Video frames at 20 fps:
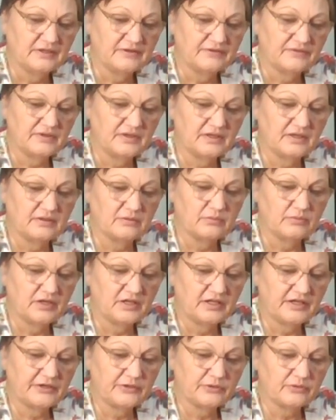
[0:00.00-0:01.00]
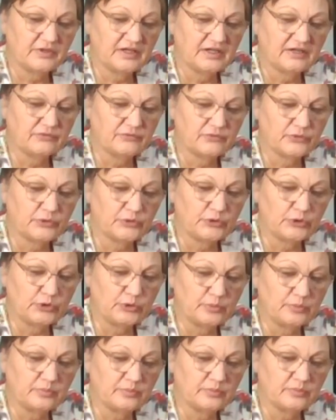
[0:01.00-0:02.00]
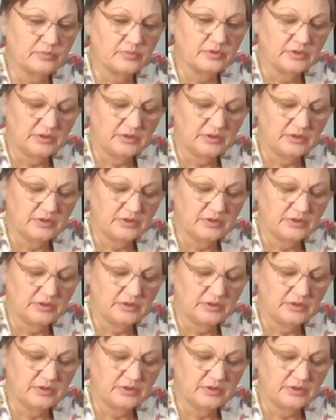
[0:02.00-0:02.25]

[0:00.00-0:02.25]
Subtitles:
that, well, I don't have room